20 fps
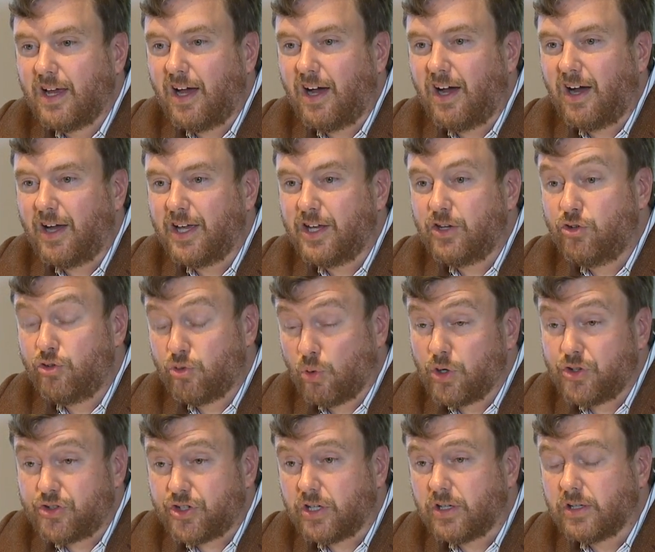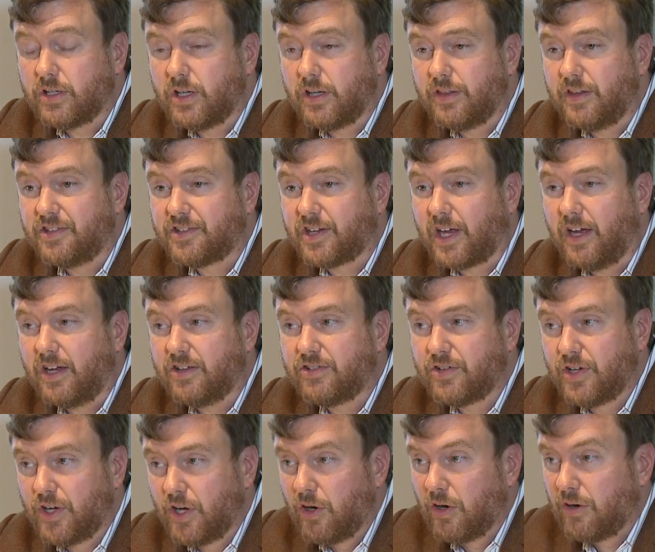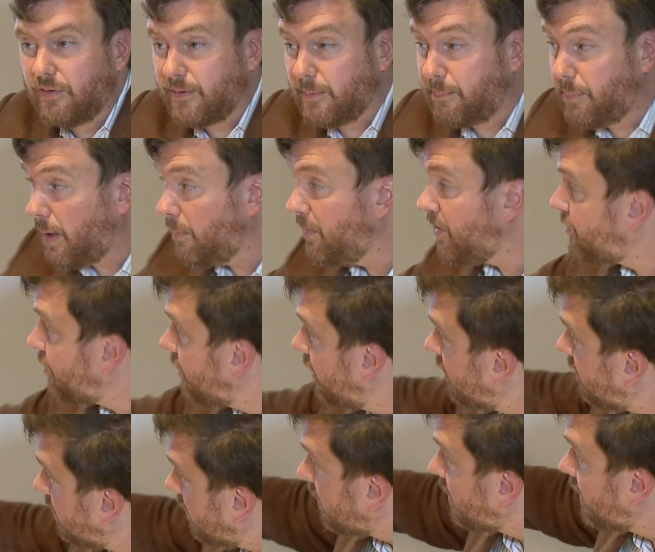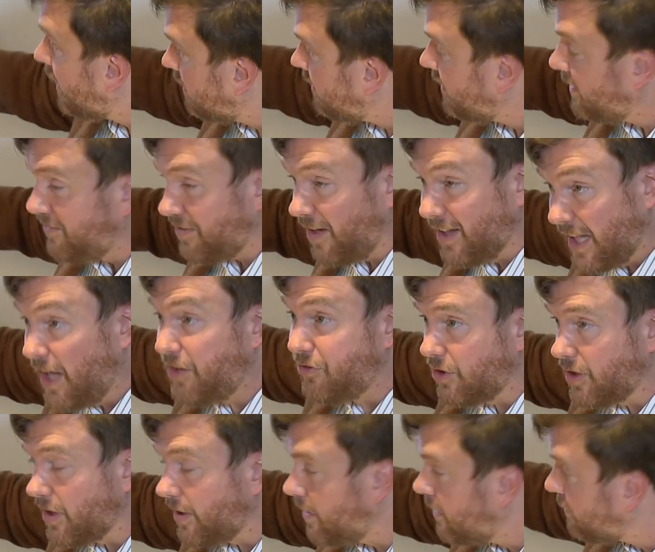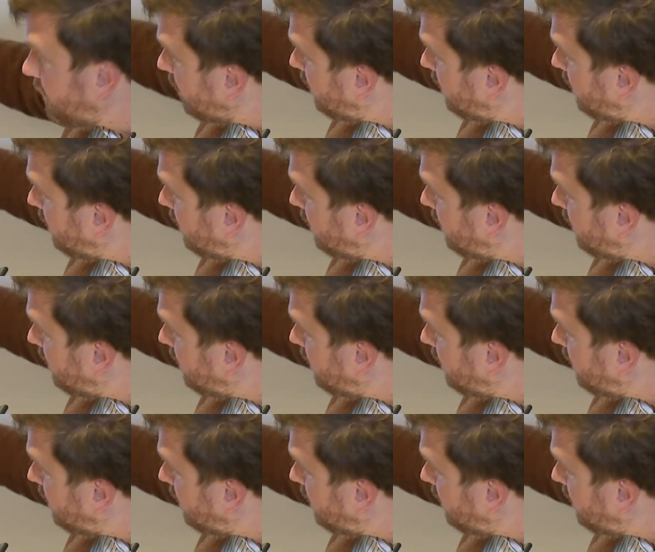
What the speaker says: in Georgia, in this case, for publishing, allegedly, for